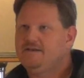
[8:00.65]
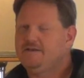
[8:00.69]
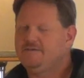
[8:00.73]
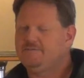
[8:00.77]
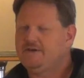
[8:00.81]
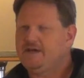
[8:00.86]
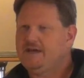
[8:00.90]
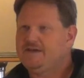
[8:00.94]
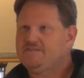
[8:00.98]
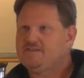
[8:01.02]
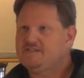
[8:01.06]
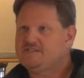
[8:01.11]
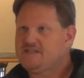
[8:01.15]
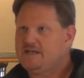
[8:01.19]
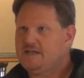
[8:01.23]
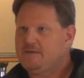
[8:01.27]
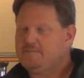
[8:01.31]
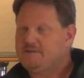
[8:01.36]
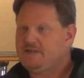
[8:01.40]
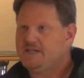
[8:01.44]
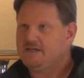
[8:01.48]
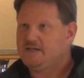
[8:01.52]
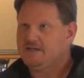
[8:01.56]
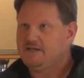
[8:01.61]
We have the same
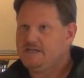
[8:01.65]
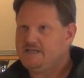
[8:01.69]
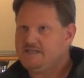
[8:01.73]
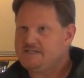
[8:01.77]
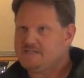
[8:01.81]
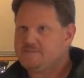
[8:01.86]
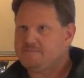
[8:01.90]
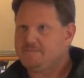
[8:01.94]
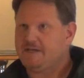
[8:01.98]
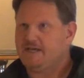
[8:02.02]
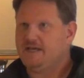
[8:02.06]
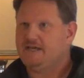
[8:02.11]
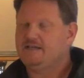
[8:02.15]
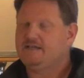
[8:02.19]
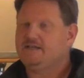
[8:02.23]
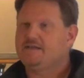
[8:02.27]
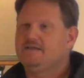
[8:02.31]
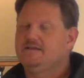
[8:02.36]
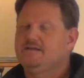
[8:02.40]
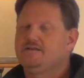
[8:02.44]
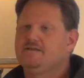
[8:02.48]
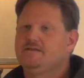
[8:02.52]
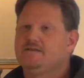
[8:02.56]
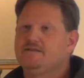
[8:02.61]
thing on East Bank
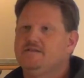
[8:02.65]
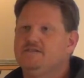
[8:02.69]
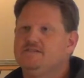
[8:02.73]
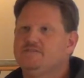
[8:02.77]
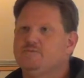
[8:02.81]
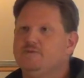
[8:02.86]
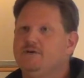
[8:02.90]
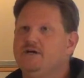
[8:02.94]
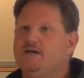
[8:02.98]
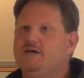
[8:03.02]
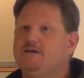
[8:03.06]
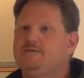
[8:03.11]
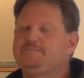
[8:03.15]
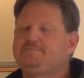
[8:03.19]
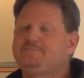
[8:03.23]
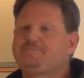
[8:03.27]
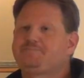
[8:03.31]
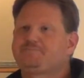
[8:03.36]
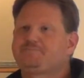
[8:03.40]
as well.